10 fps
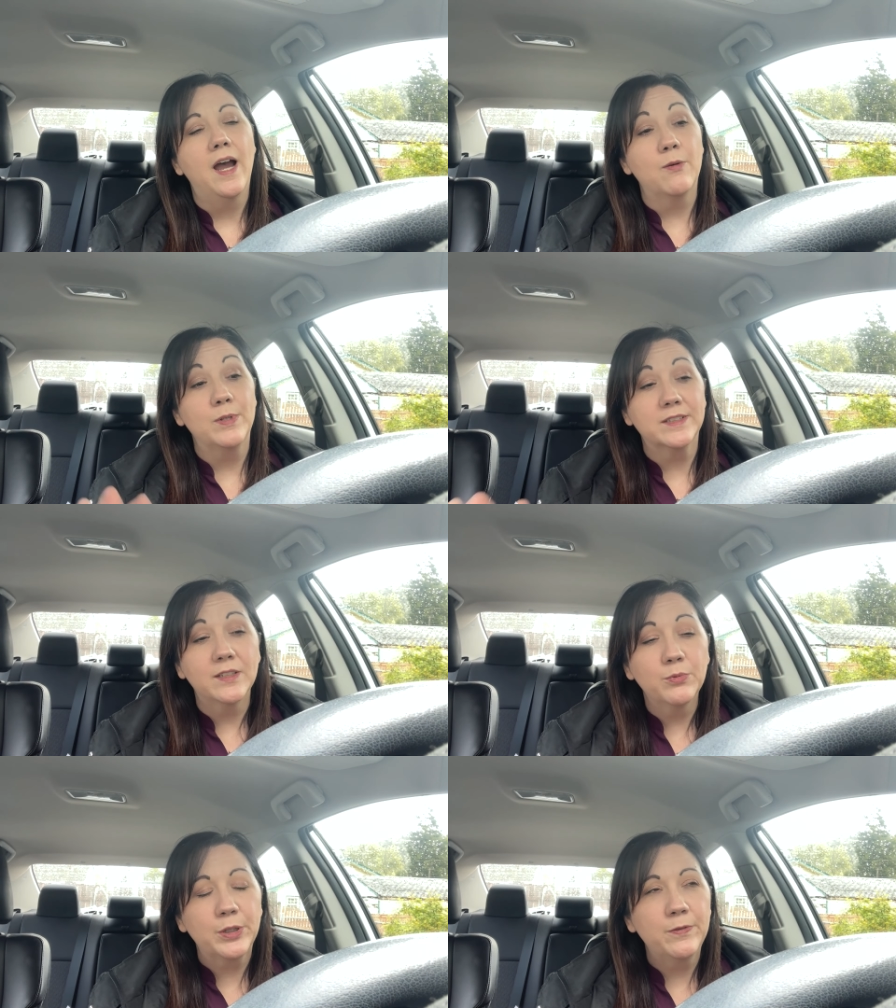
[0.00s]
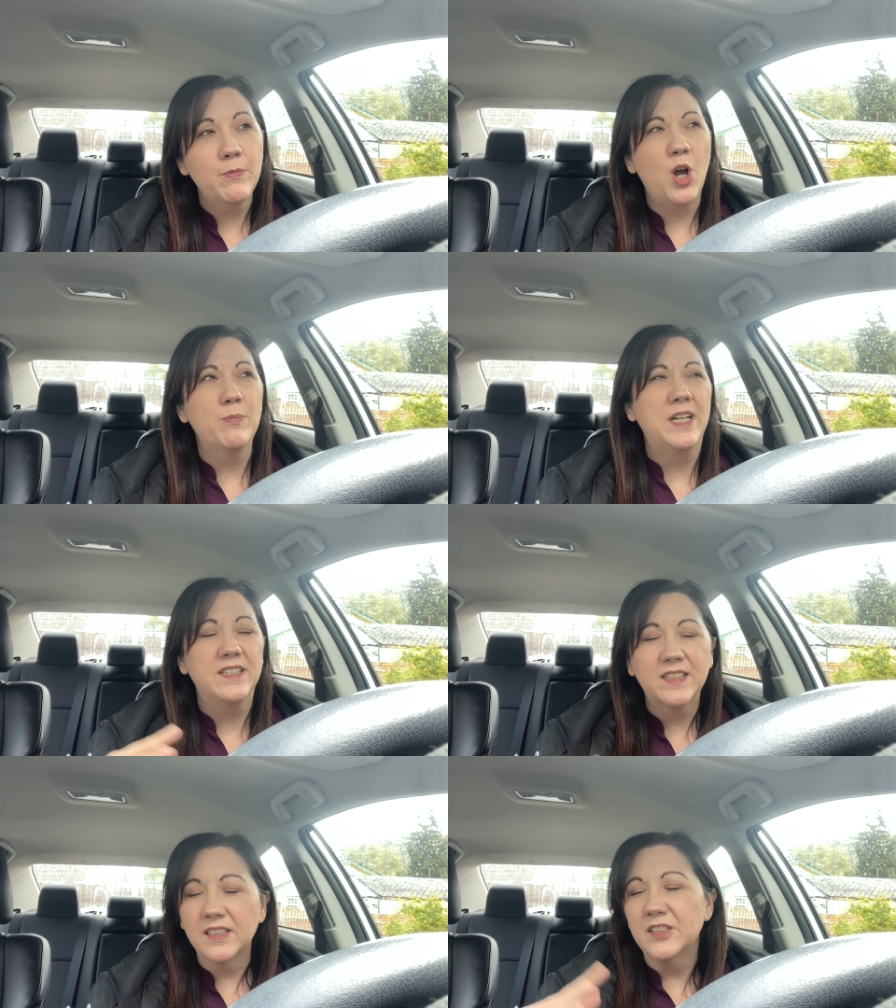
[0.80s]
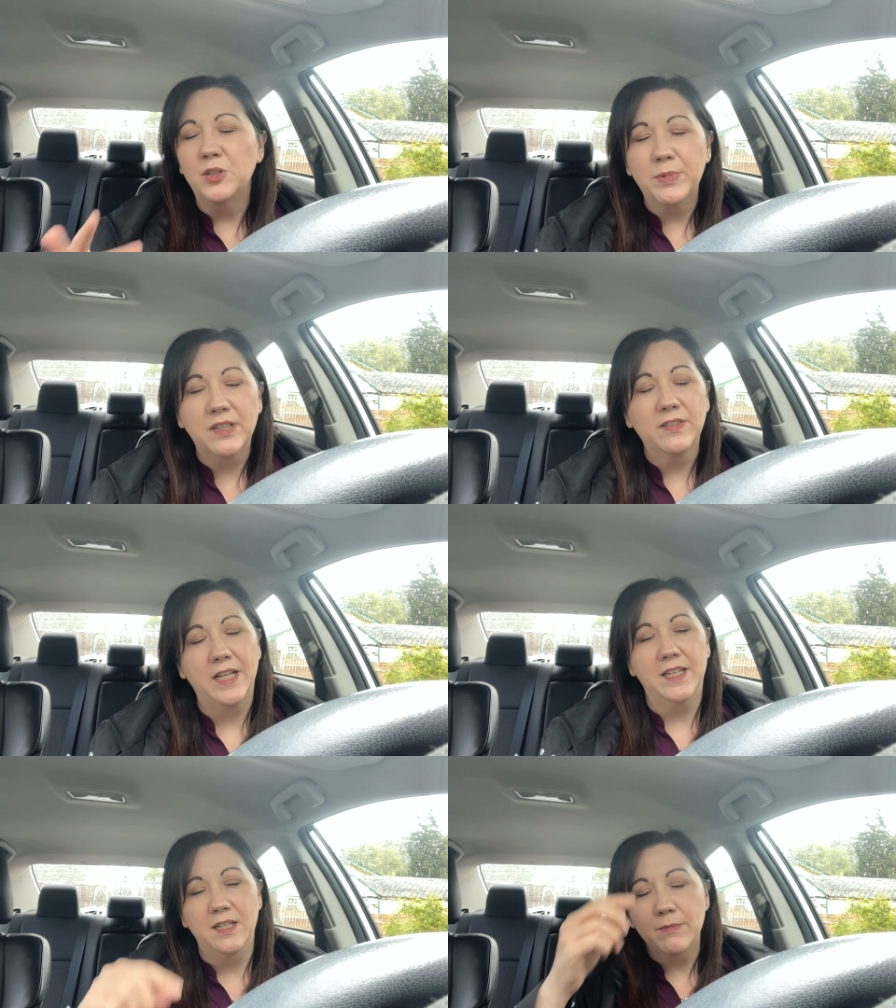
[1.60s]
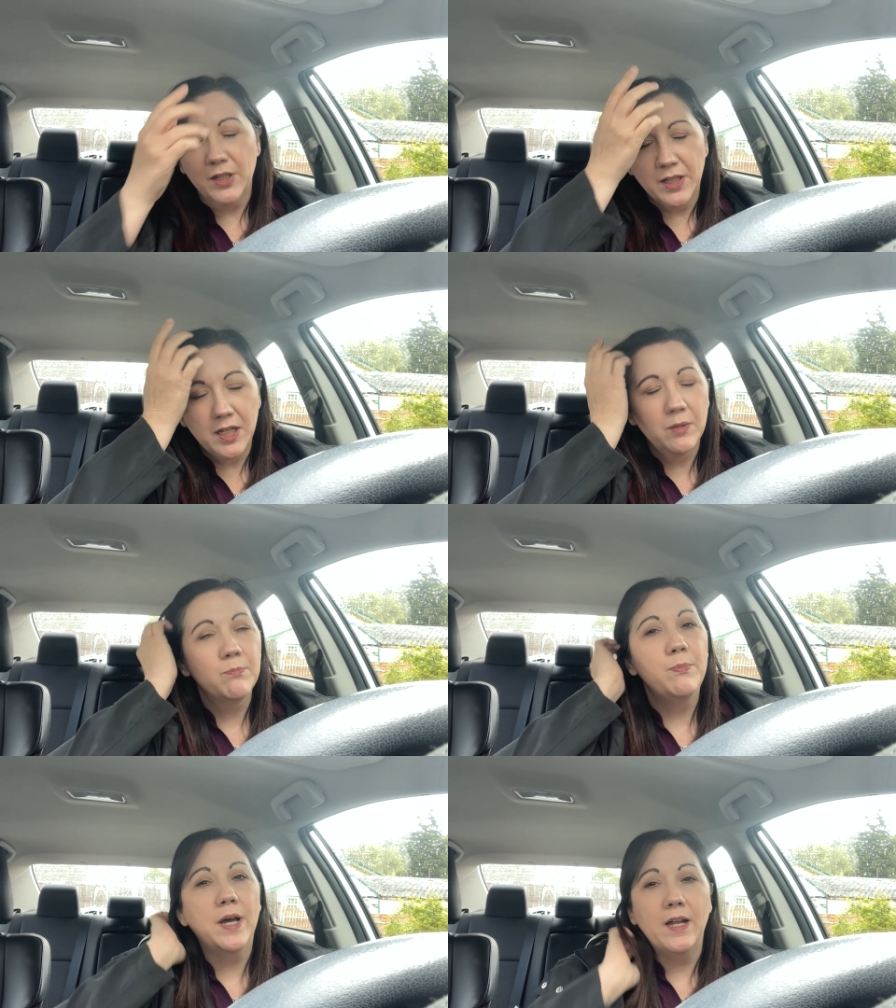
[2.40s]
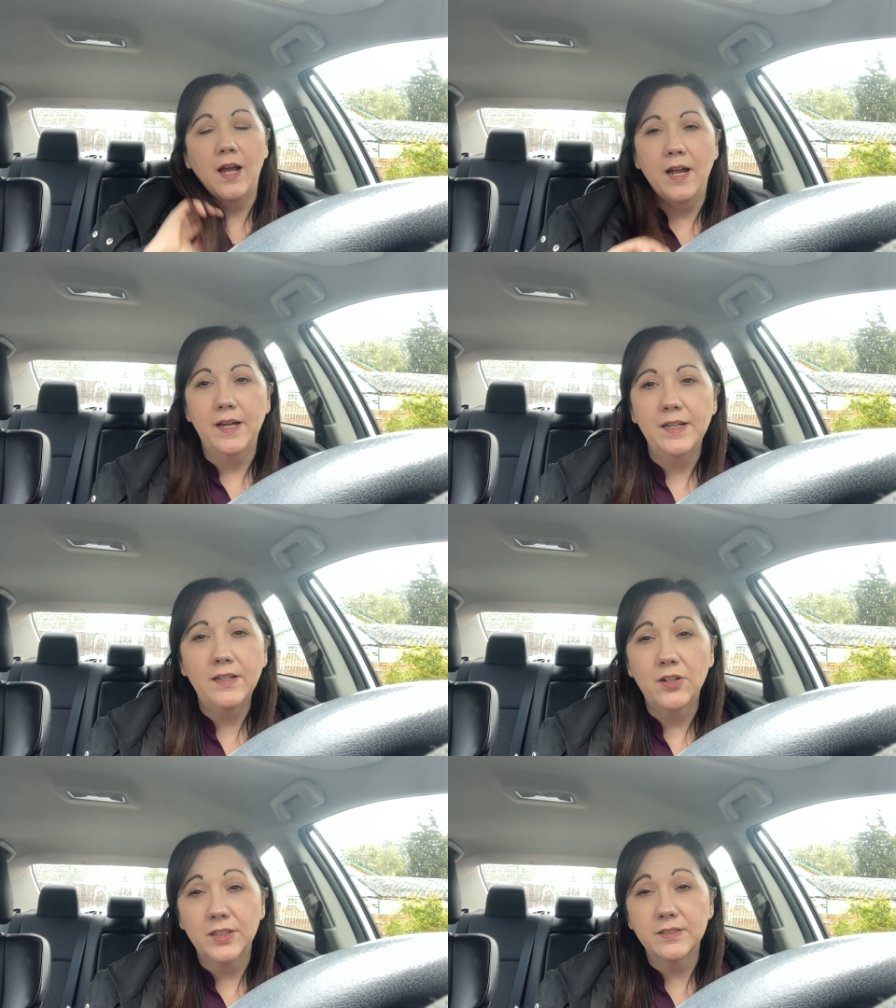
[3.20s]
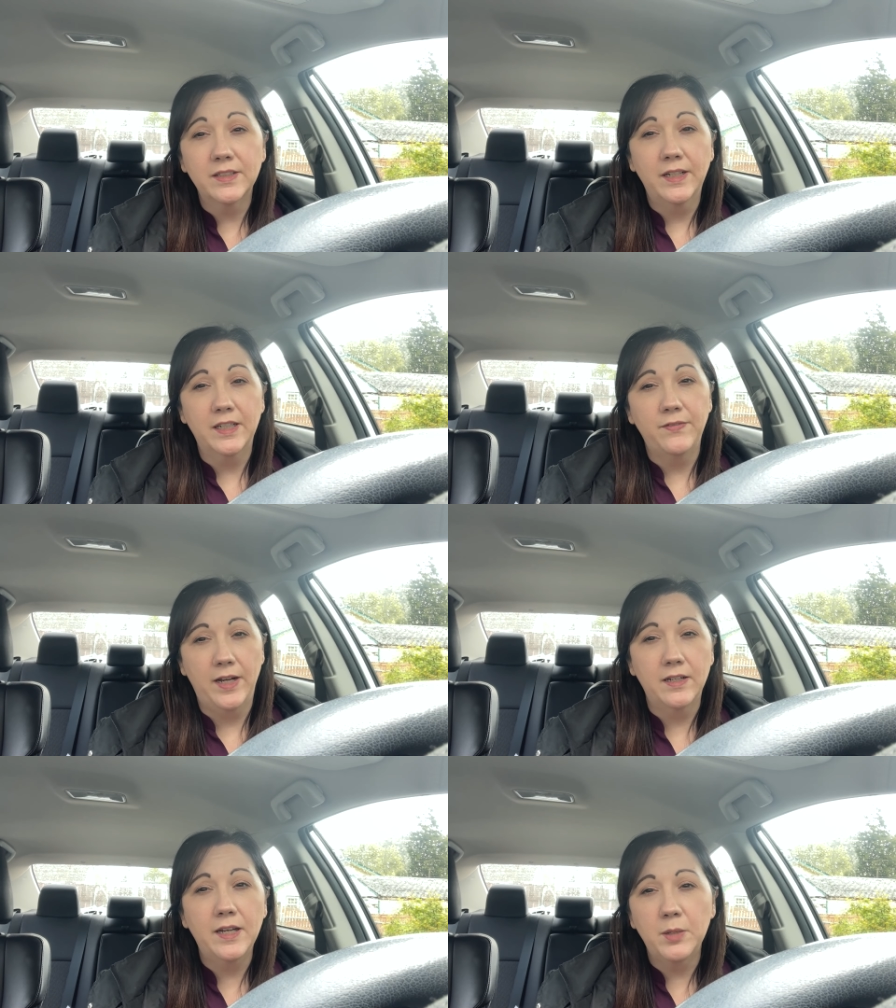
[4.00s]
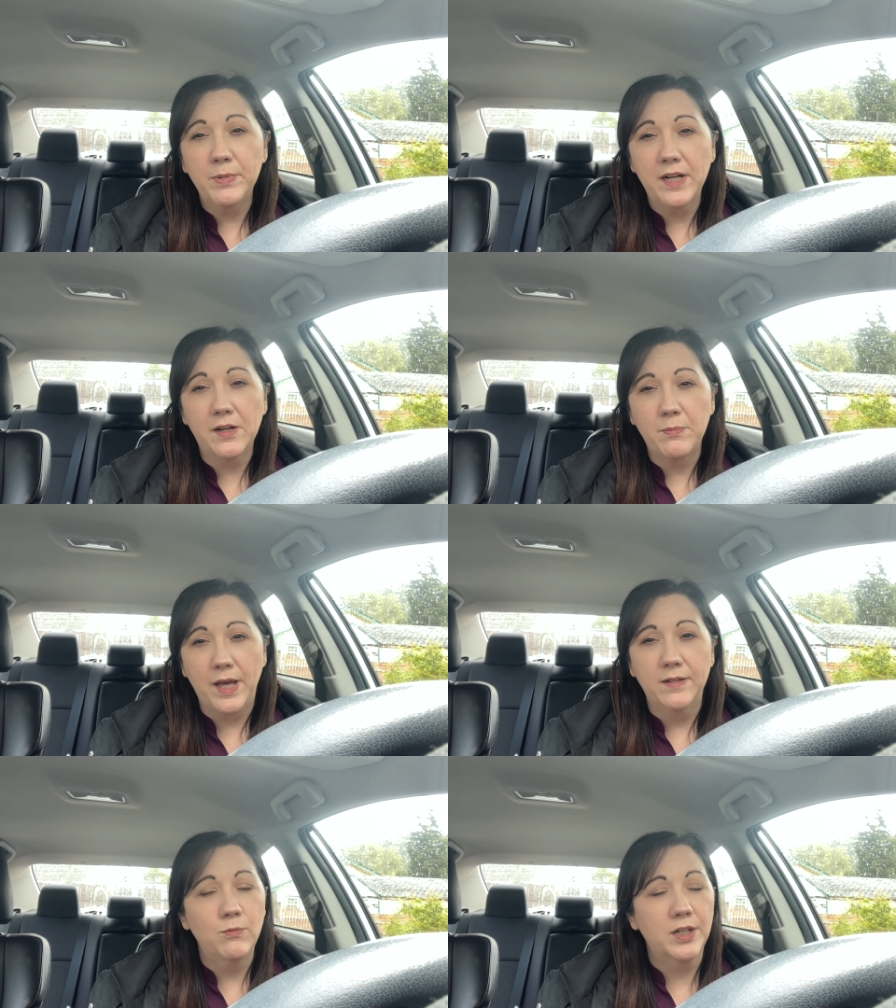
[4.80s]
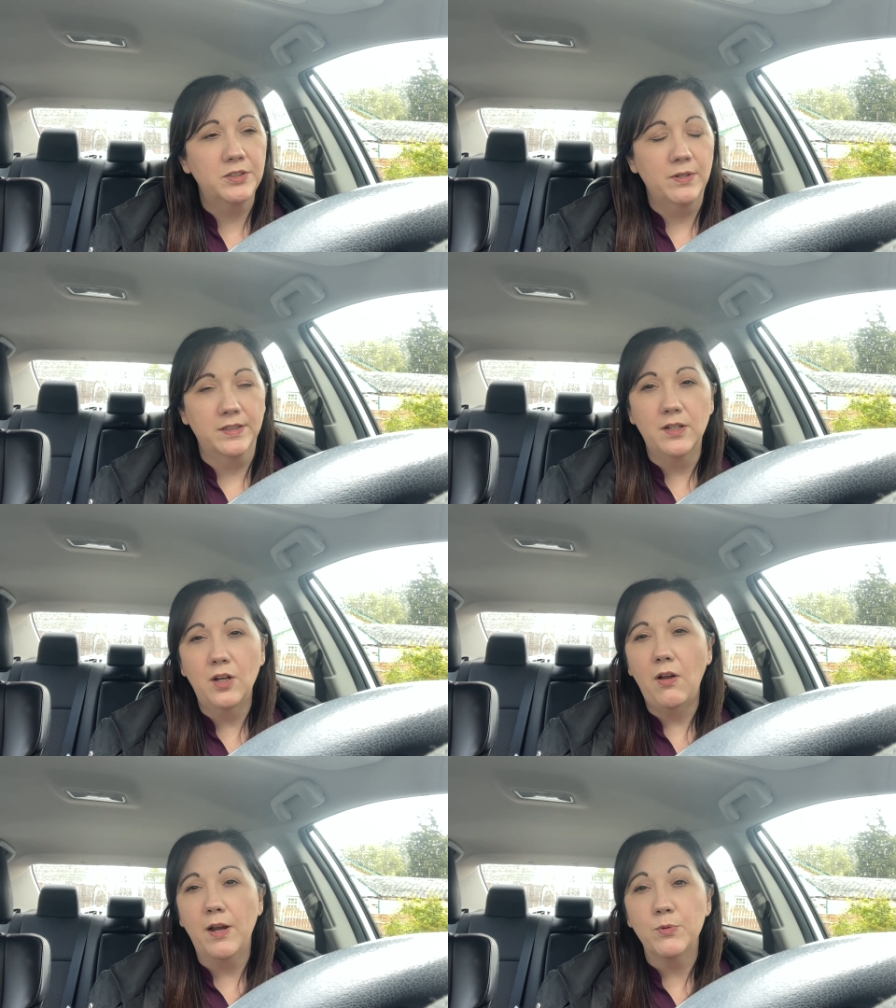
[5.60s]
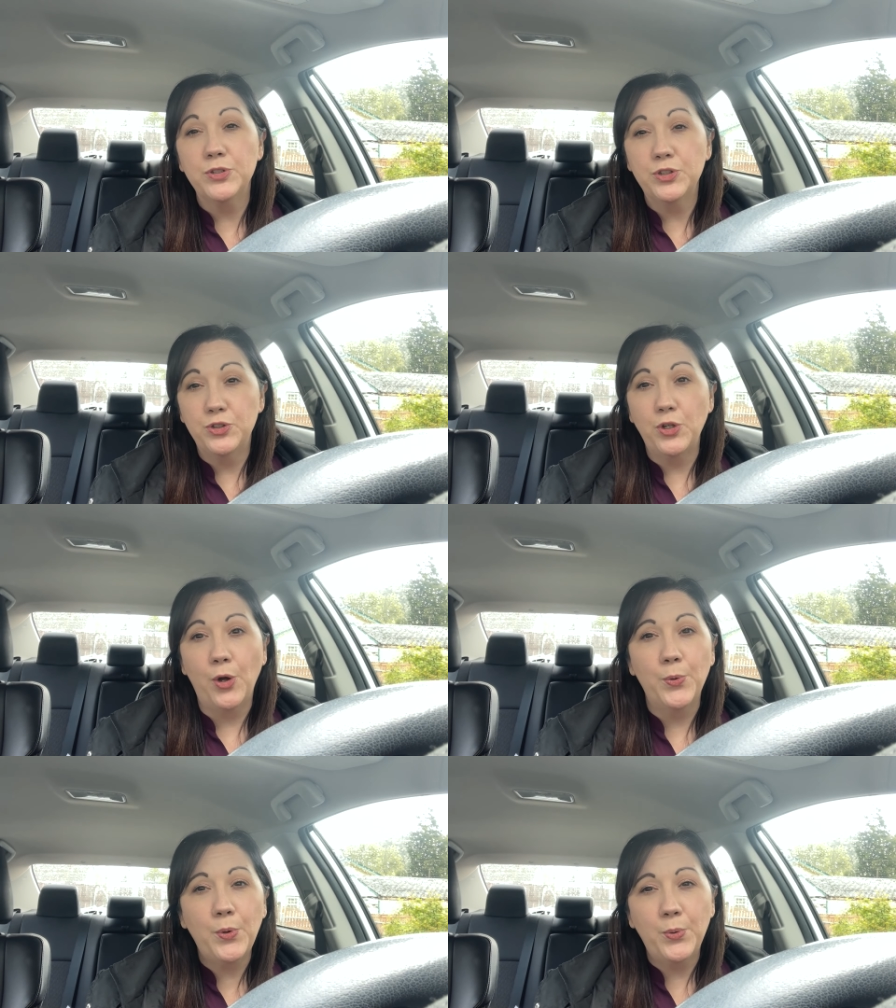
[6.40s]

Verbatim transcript: I was gonna work from home, and I did a little bit of like emailing, but I honestly, like if I got up and out of bed and walked around at all, I was so